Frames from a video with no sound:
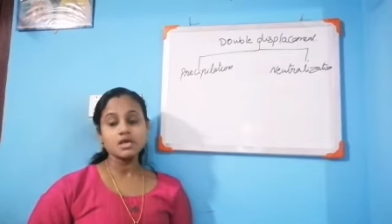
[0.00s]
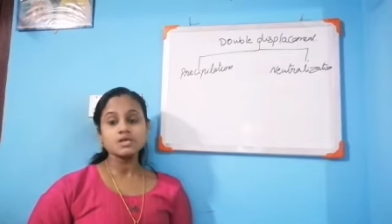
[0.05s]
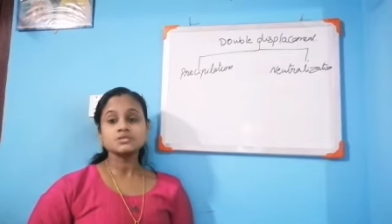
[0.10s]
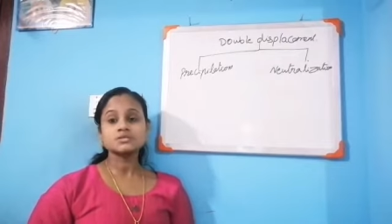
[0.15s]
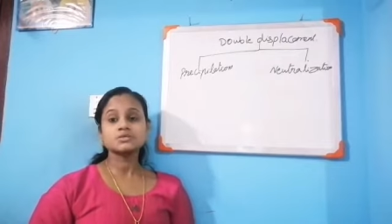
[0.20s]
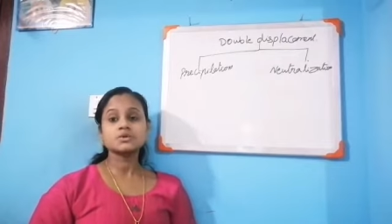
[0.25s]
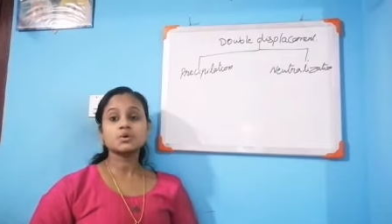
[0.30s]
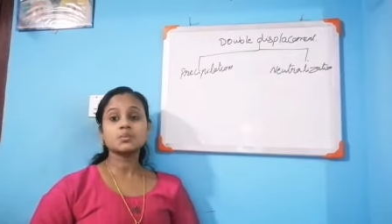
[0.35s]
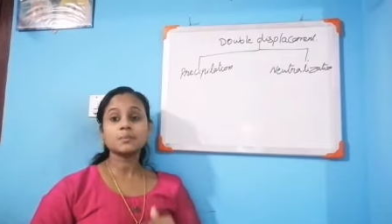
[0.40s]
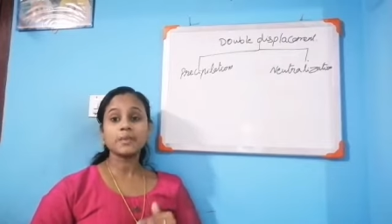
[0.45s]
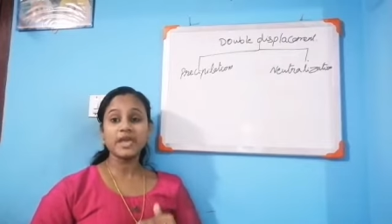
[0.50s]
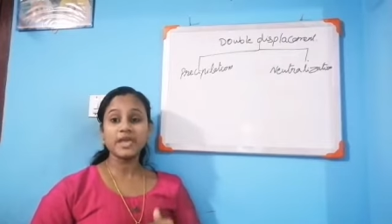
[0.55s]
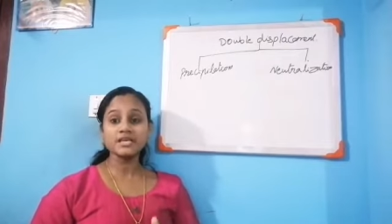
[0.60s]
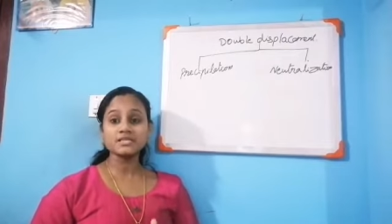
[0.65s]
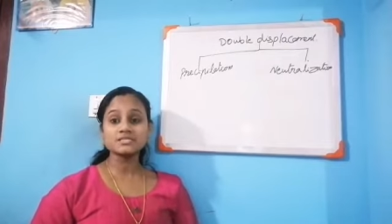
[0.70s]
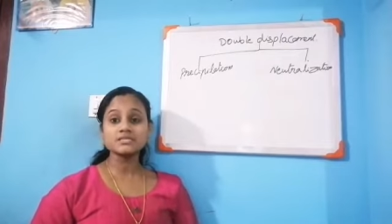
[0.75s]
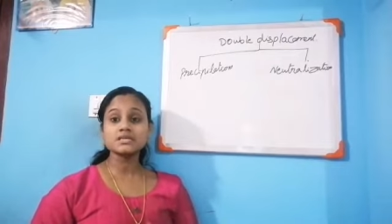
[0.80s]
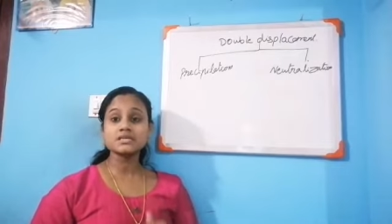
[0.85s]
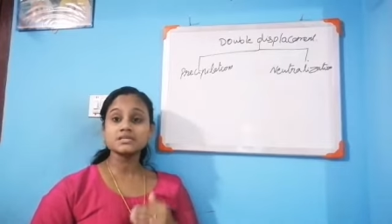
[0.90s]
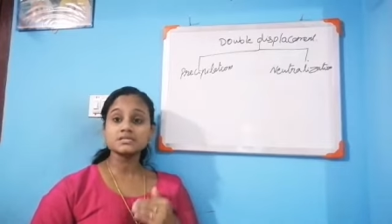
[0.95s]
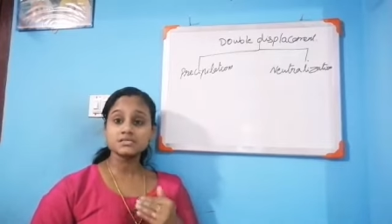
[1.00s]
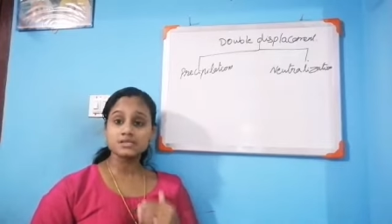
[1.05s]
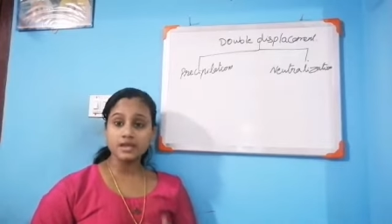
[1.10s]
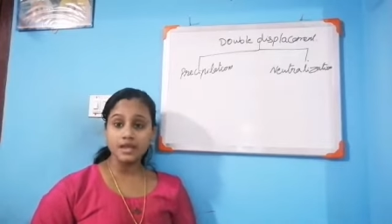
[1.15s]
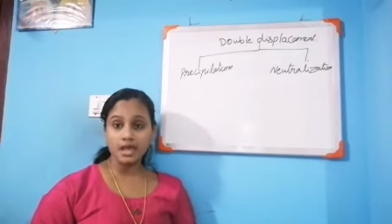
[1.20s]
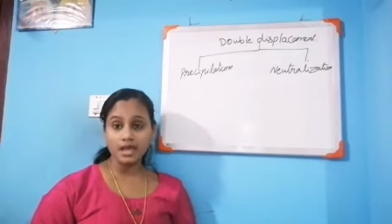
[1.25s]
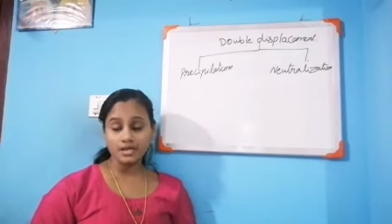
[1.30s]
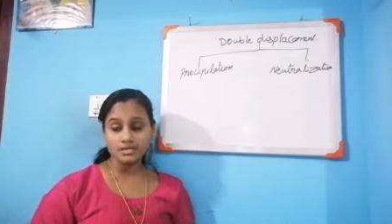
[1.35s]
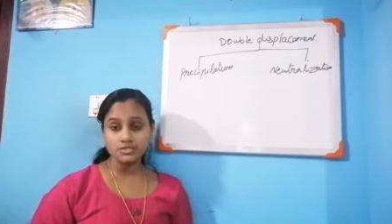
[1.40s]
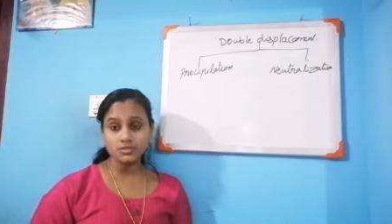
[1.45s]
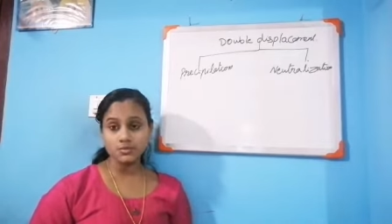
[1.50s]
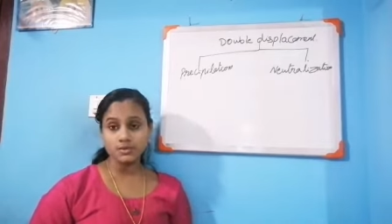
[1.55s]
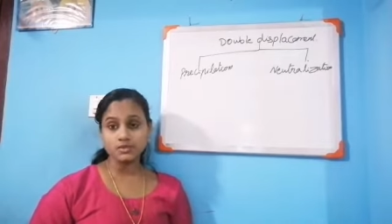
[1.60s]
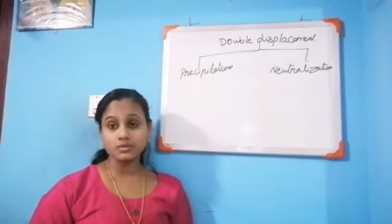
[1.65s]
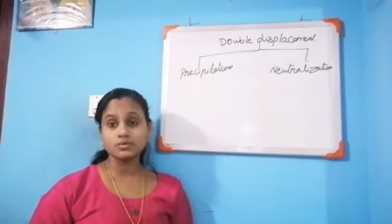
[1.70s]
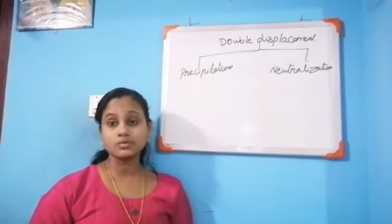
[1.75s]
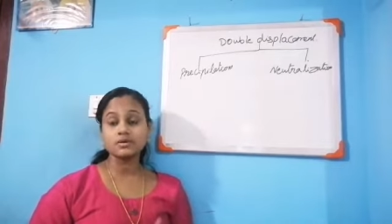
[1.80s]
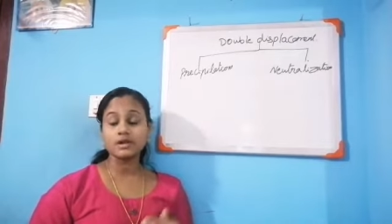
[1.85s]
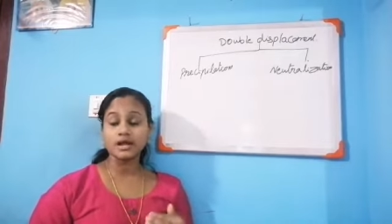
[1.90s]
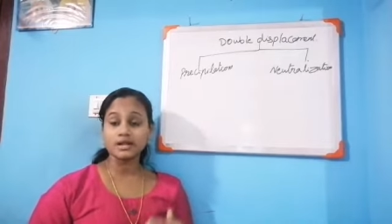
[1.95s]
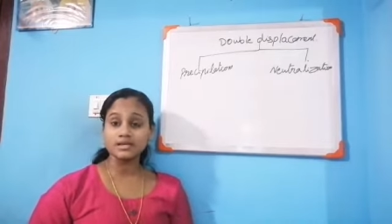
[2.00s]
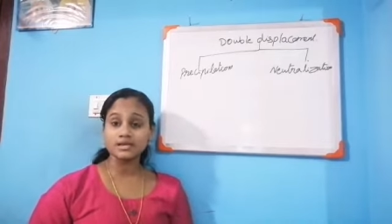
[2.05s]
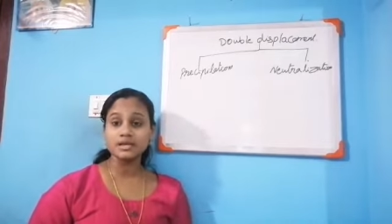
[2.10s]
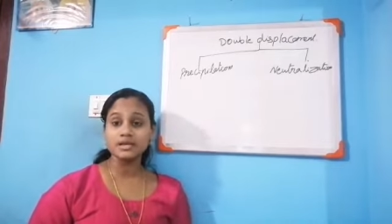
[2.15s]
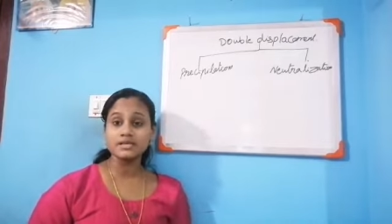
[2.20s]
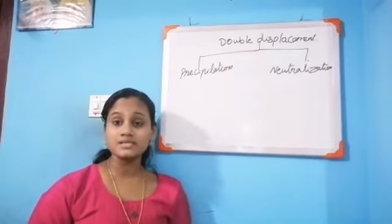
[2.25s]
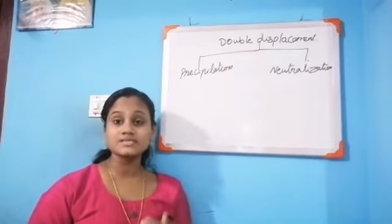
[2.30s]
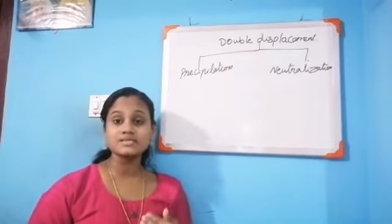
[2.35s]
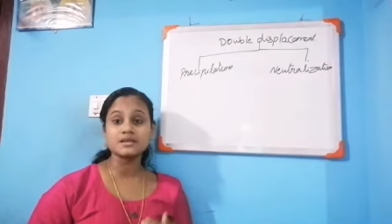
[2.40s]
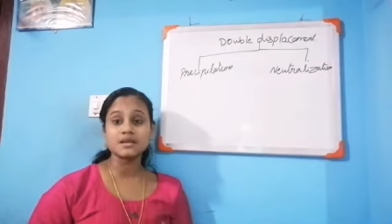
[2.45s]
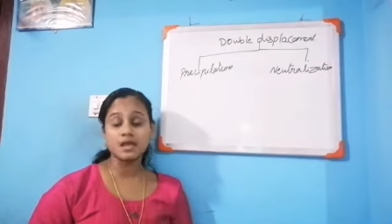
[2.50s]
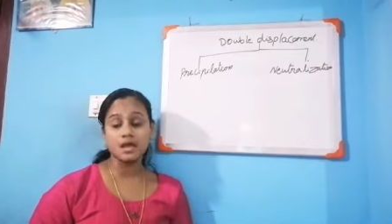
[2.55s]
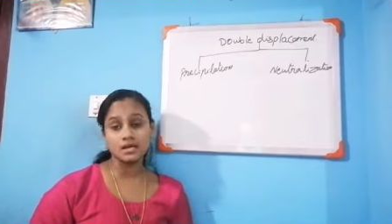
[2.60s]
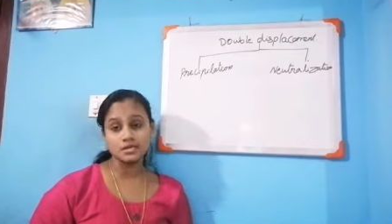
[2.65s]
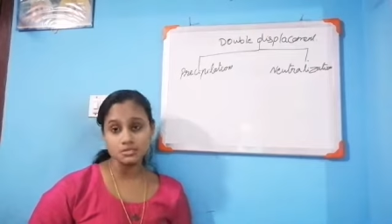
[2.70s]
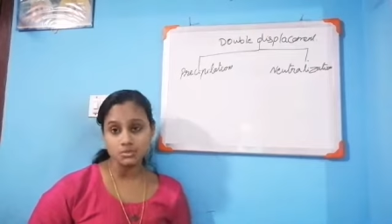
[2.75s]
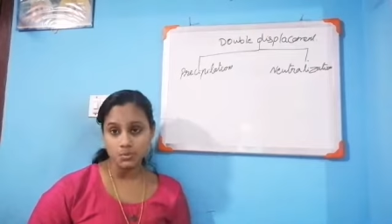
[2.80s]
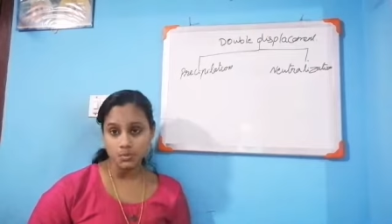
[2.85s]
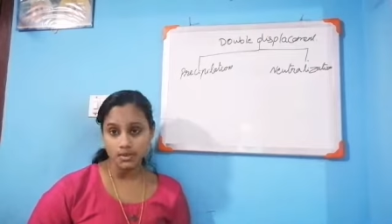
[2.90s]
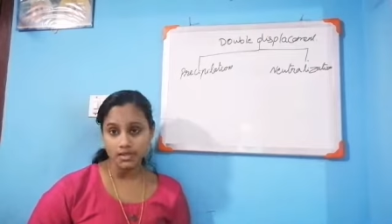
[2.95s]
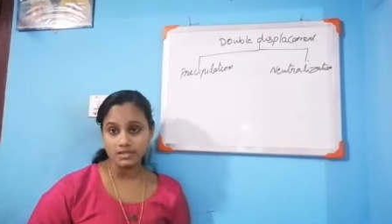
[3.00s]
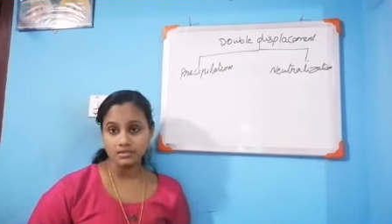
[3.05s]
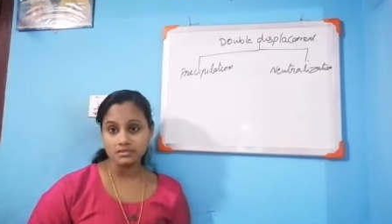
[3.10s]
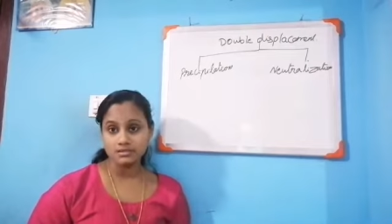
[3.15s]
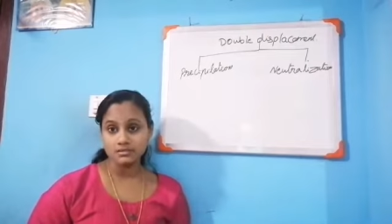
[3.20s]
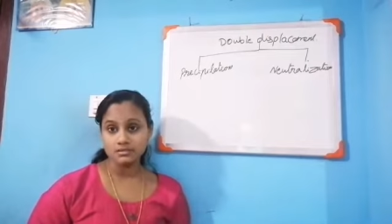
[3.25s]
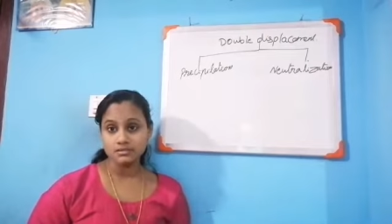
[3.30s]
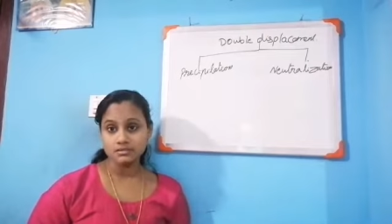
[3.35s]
So base is react with or alkalis react with